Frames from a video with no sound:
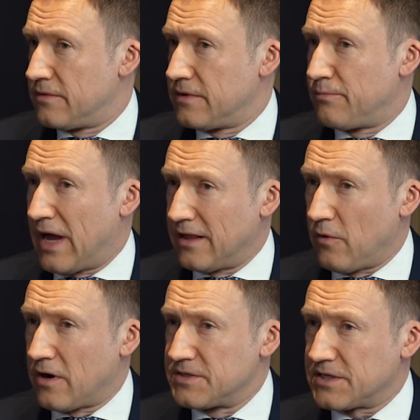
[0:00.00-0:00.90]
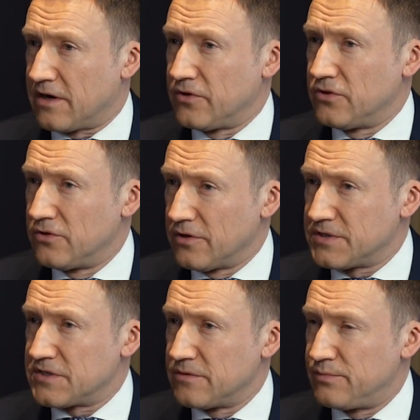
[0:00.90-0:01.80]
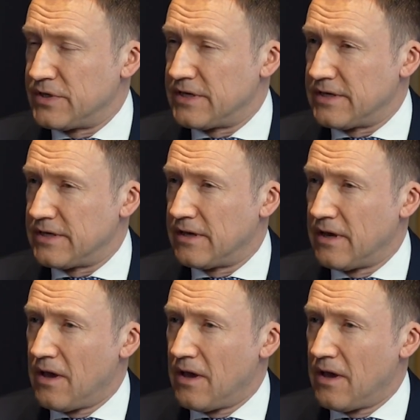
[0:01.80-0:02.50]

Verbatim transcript: The Wire discovery looks to be